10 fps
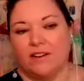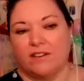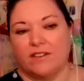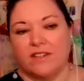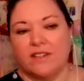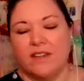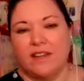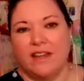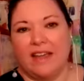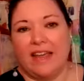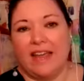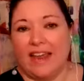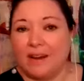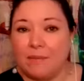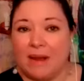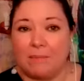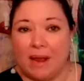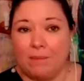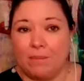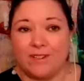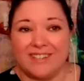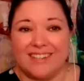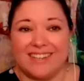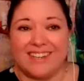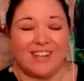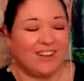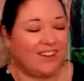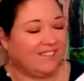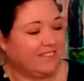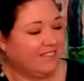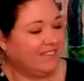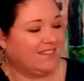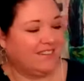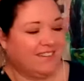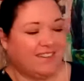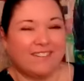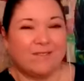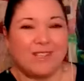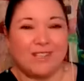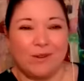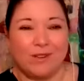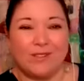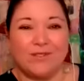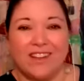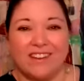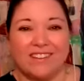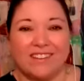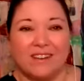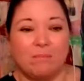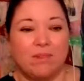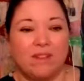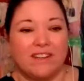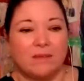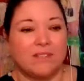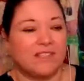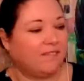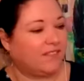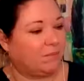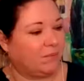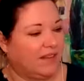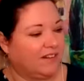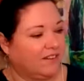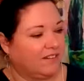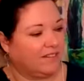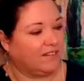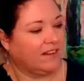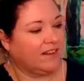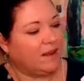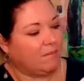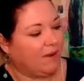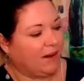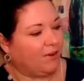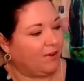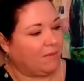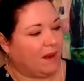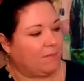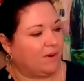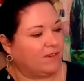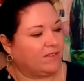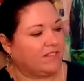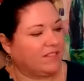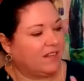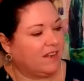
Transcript: There's handmade papers in here, which is always fun, like blend up stuff in the blender and make your own papers.